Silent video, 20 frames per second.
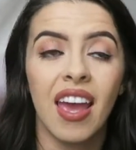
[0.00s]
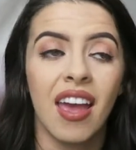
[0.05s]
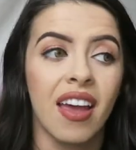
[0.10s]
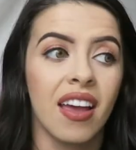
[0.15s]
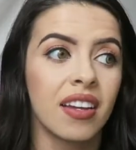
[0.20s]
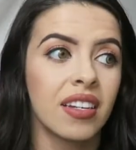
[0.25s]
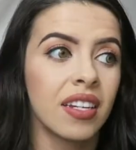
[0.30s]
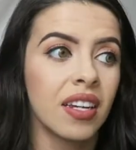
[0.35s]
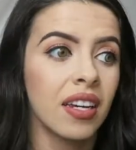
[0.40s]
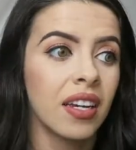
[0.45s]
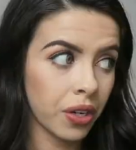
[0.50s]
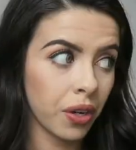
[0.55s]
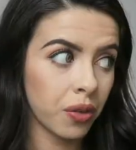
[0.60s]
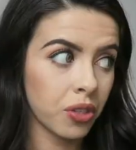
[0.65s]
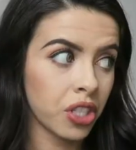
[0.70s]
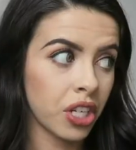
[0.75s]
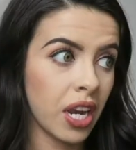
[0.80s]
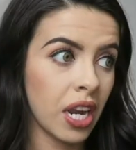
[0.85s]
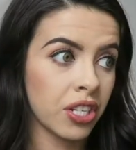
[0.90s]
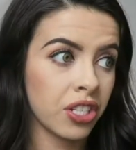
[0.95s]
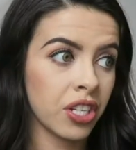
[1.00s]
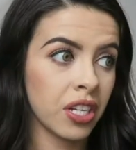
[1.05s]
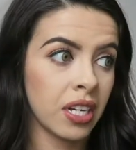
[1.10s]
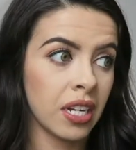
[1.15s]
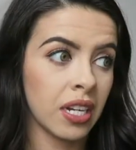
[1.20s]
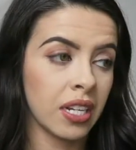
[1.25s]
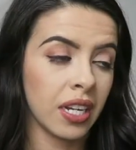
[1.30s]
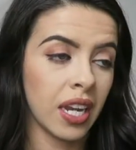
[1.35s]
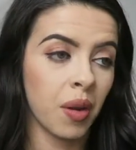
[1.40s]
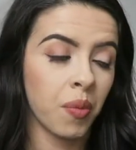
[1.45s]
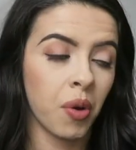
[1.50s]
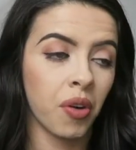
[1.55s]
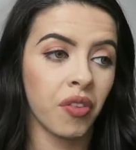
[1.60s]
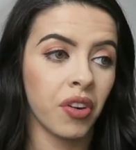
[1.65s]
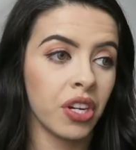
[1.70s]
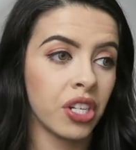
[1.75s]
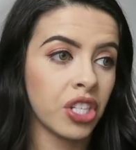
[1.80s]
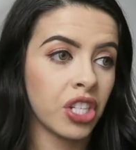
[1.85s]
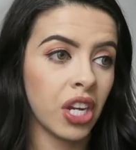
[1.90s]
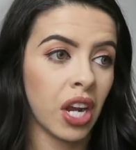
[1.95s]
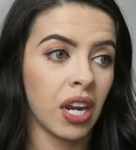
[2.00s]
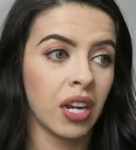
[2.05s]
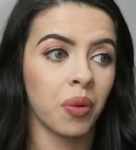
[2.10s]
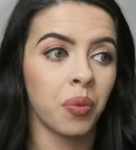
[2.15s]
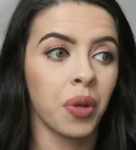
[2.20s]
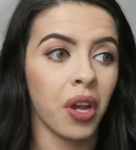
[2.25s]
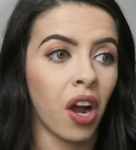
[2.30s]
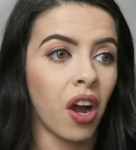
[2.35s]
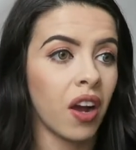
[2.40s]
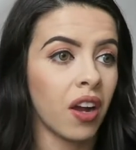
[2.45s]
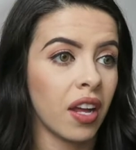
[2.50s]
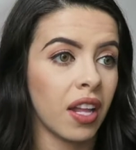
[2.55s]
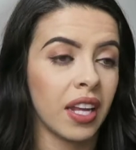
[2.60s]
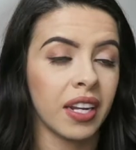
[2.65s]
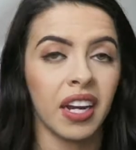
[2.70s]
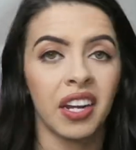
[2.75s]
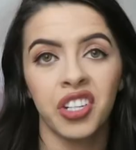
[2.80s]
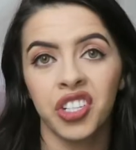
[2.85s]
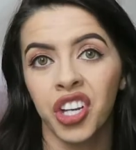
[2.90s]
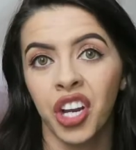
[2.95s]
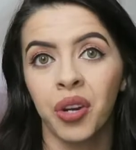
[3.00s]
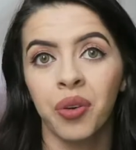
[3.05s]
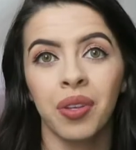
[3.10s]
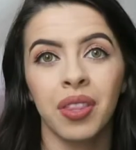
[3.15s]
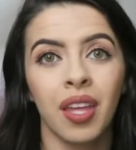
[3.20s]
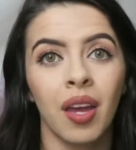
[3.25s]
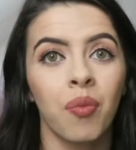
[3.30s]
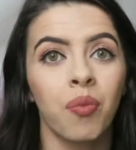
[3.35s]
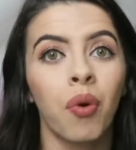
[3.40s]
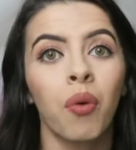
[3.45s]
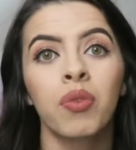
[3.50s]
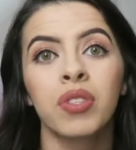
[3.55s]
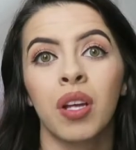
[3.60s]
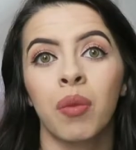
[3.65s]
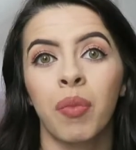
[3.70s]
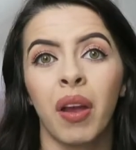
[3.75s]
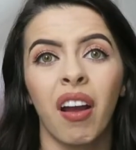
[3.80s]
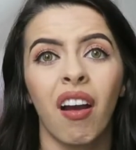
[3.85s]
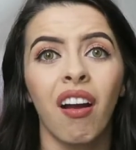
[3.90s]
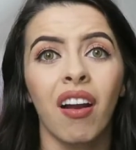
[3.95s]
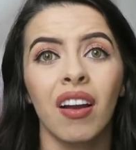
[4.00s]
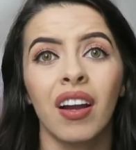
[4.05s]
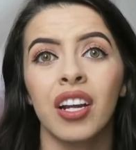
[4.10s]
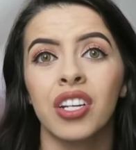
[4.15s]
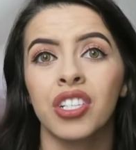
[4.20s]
And you know, Janeshka came over, and Gianna, we all, like, I shared with them what was on my heart.